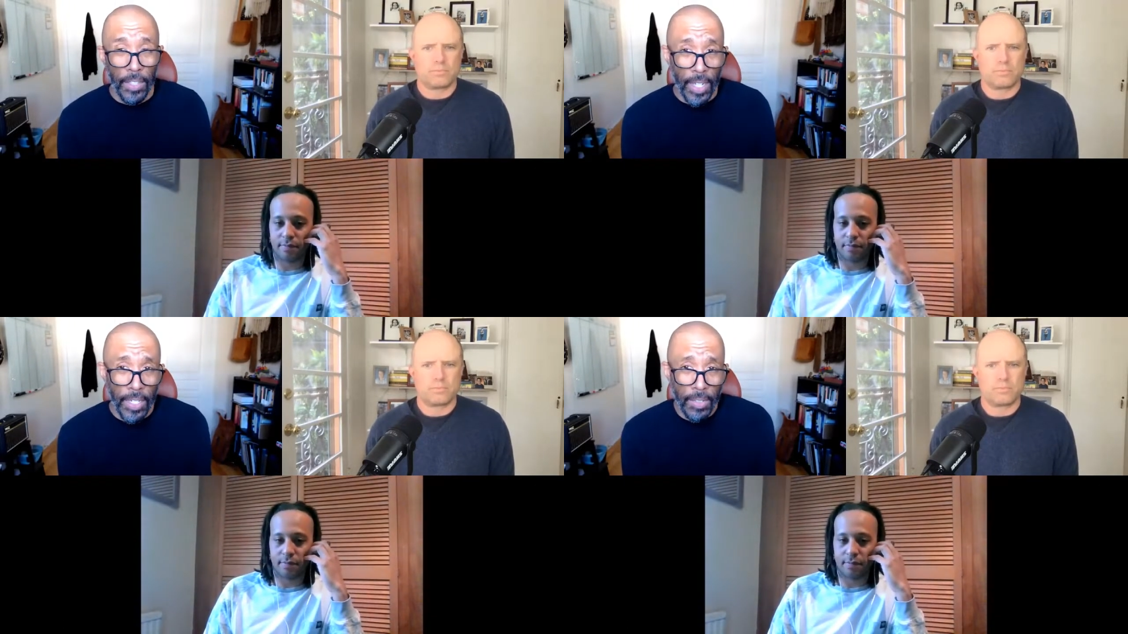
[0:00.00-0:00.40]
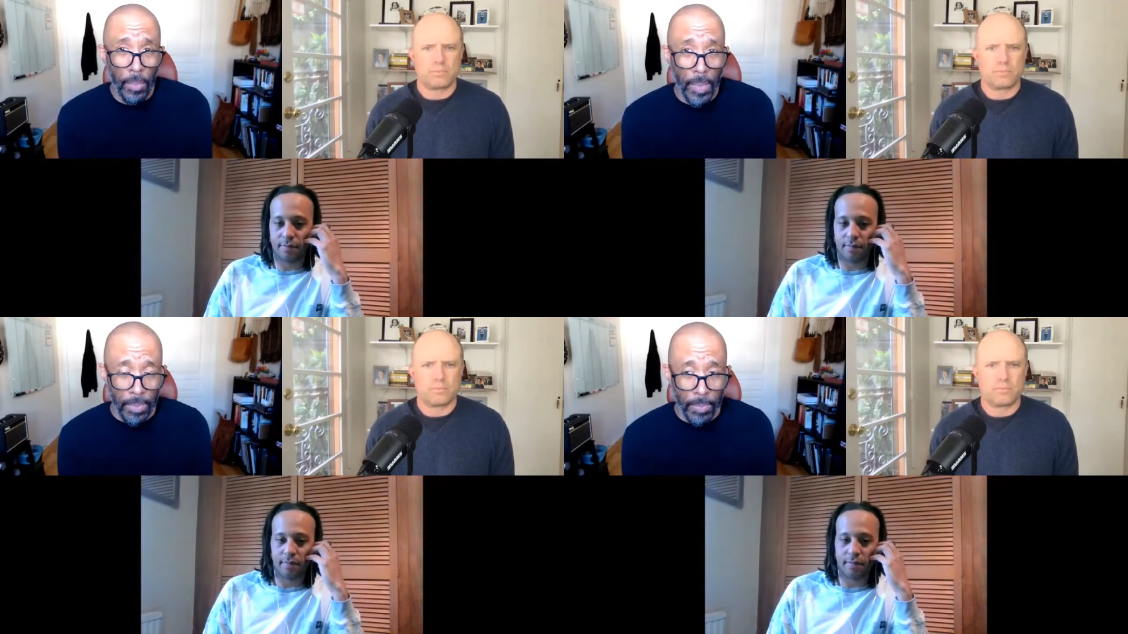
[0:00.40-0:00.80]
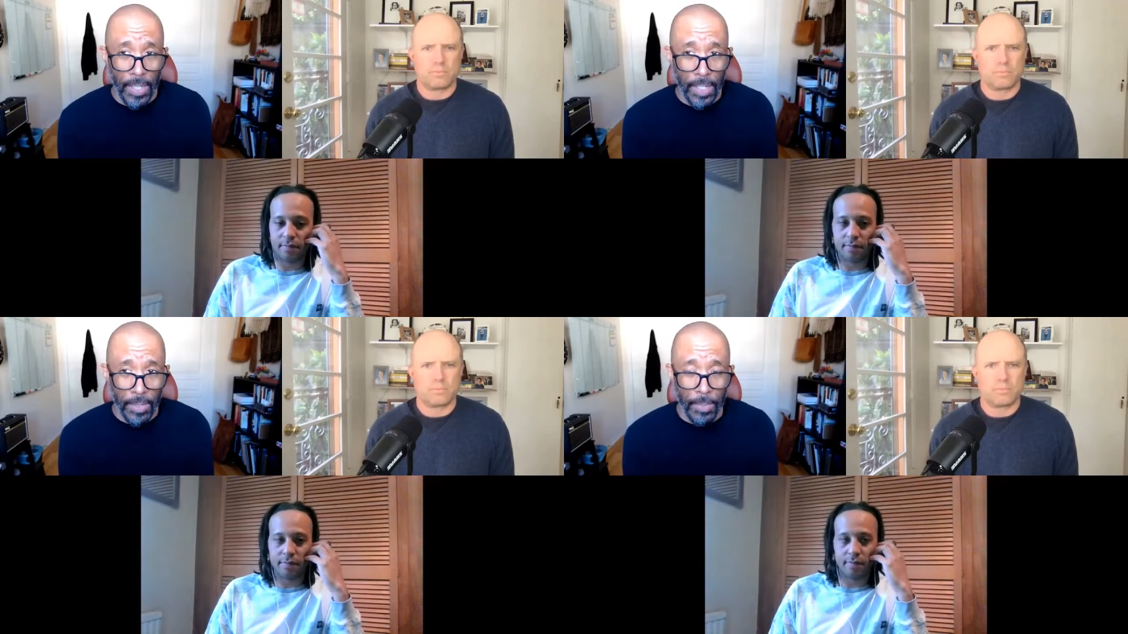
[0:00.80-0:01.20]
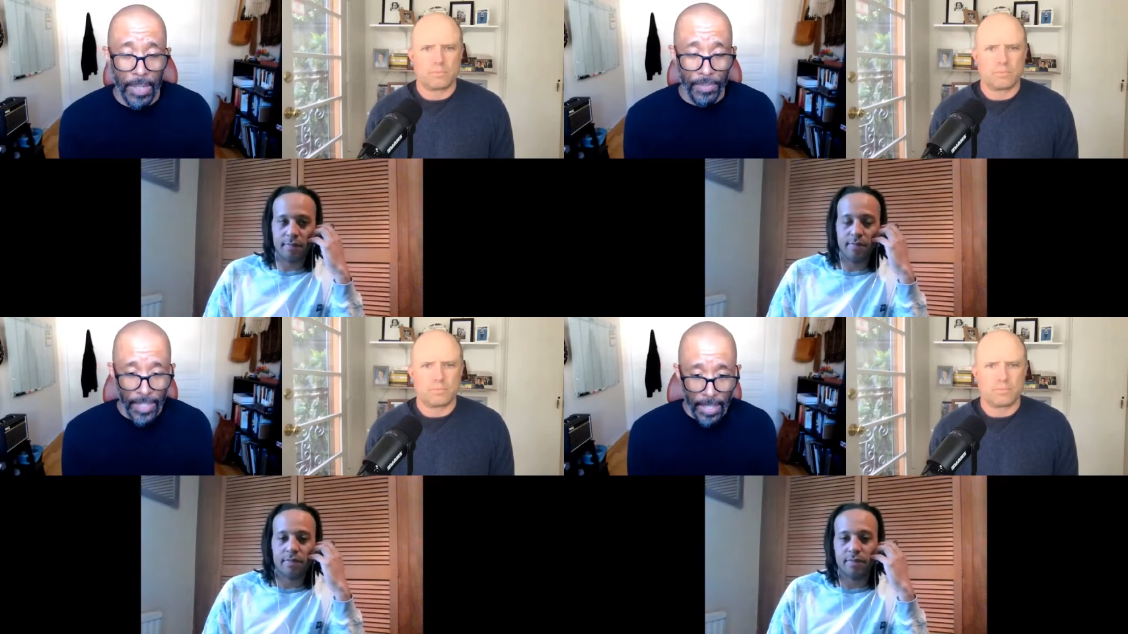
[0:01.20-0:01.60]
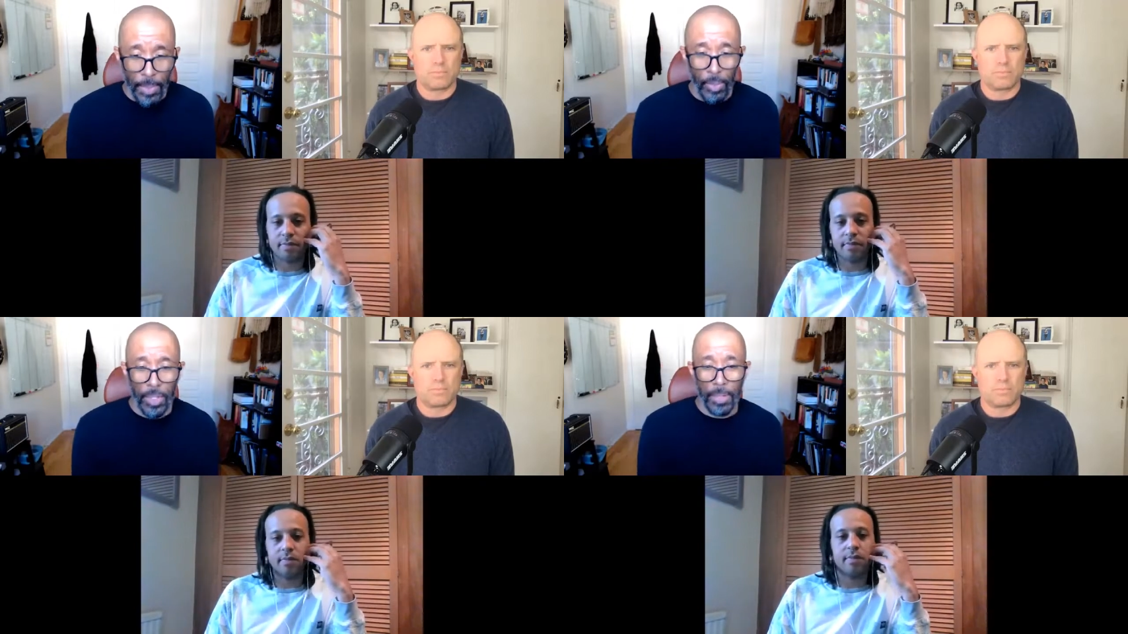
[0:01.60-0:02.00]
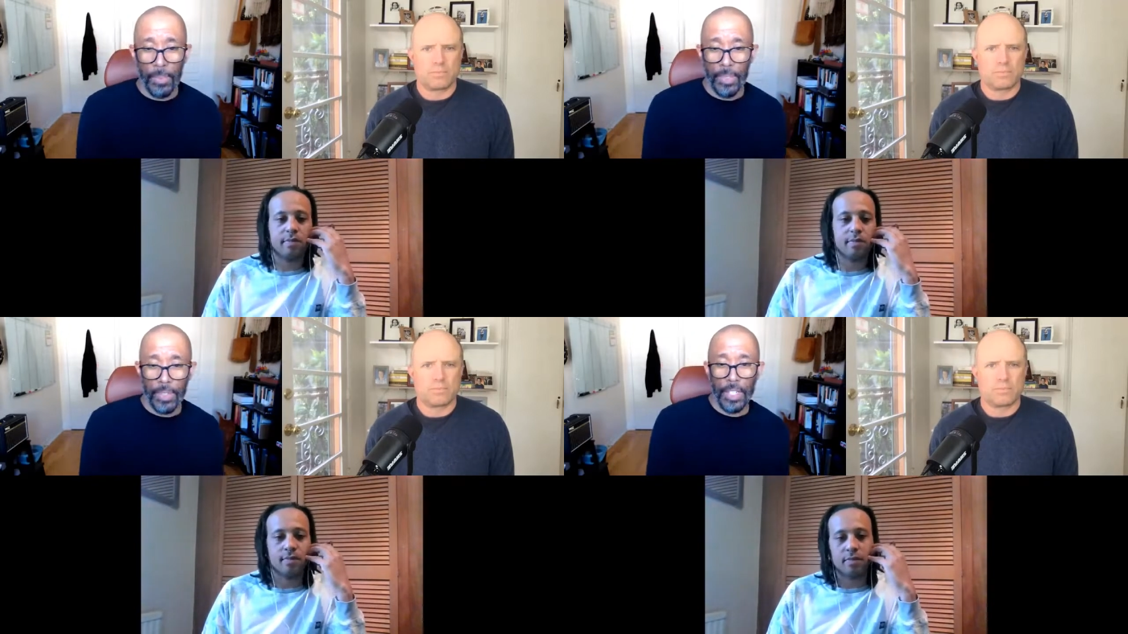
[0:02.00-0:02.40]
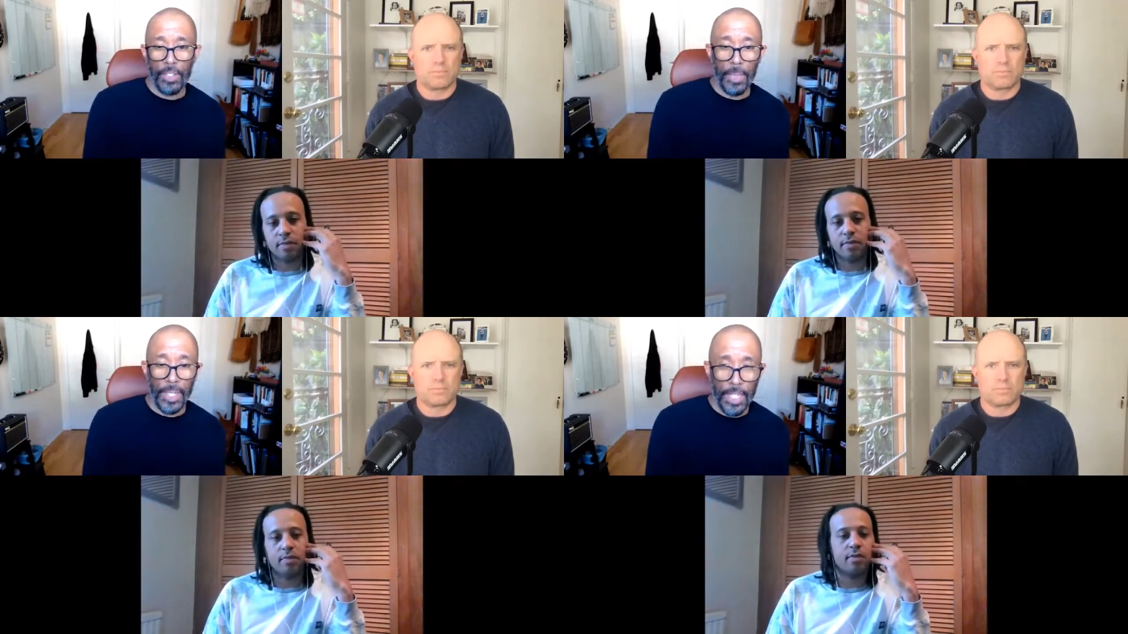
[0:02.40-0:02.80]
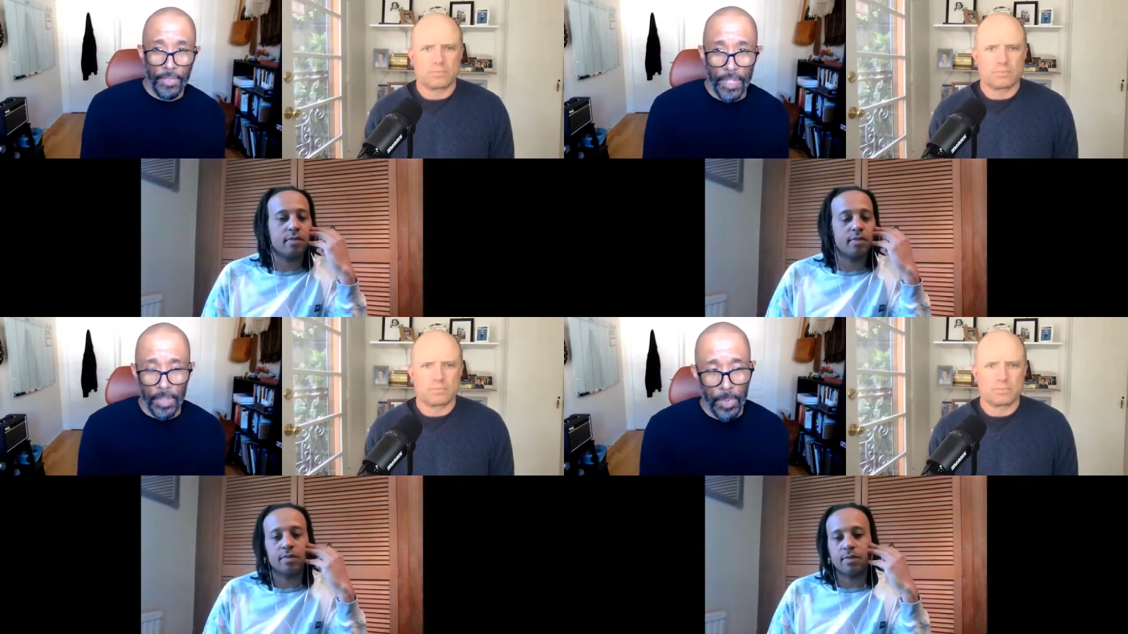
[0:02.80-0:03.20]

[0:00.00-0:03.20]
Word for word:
Speaker 1: is not so much because of my family, whatever stage in my life is,